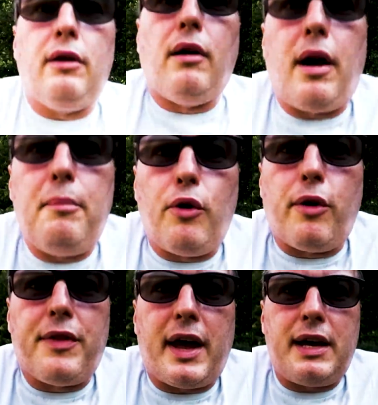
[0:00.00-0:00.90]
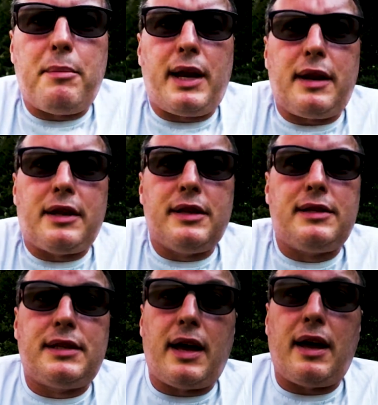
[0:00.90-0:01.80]
Alright, more on that in a minute,
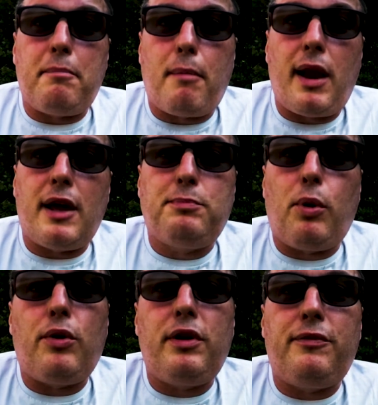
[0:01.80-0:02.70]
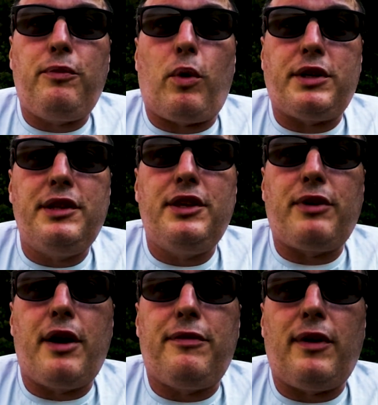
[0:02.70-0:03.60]
because Milo's bored of watching the
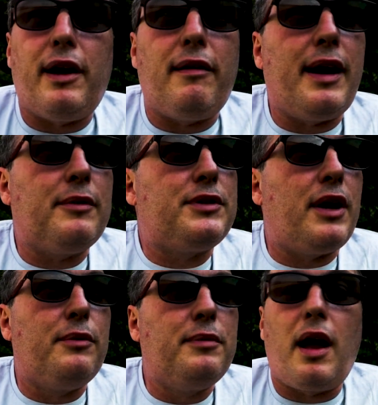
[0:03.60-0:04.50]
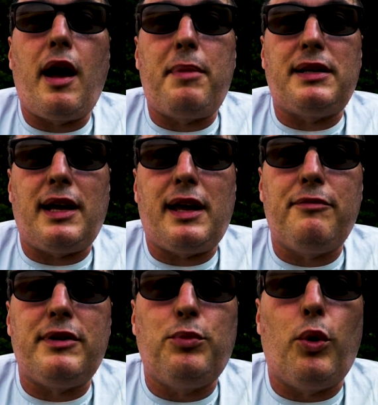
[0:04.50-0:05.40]
drone fly around, so I best take
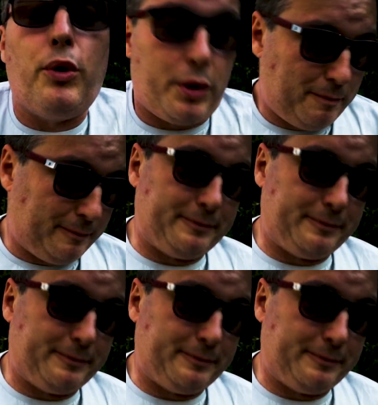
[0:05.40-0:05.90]
him for his walk.